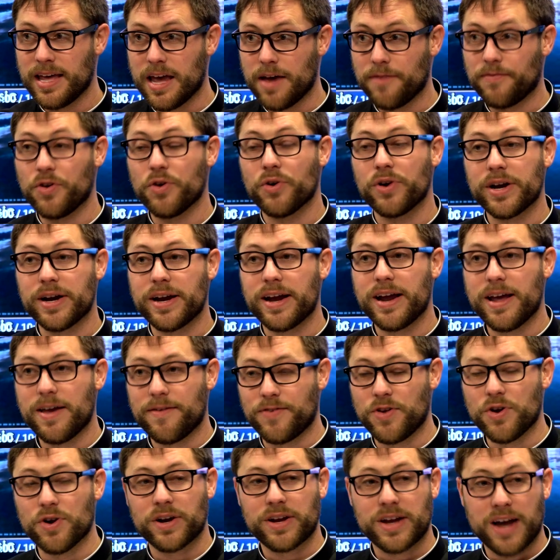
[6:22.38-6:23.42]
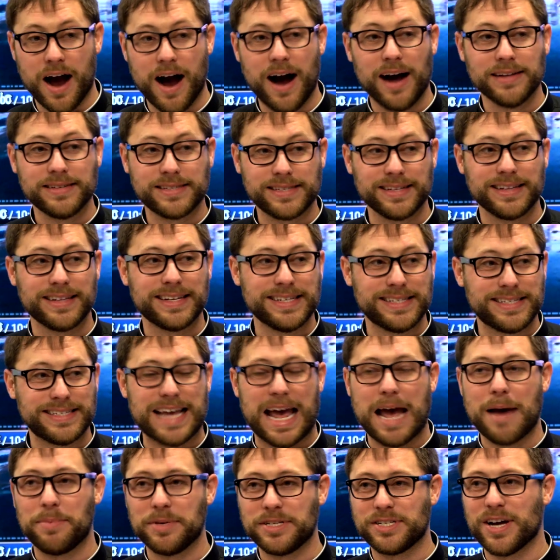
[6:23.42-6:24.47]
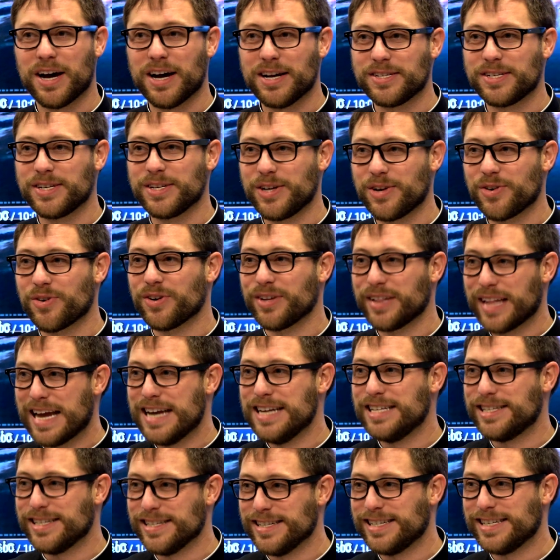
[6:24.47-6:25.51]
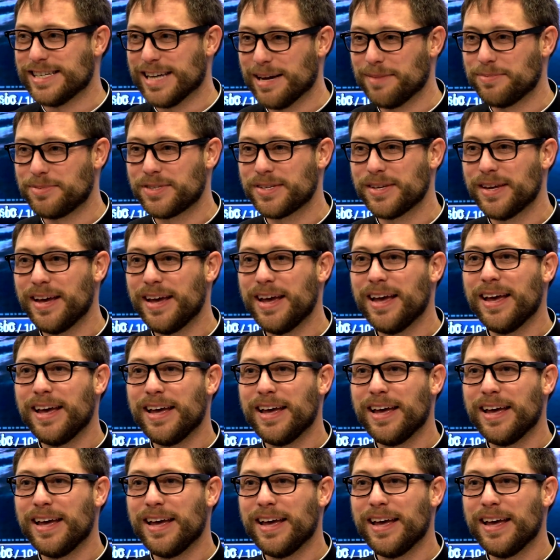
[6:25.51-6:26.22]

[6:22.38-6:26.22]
If you're if you're constantly sabotaging your relationships,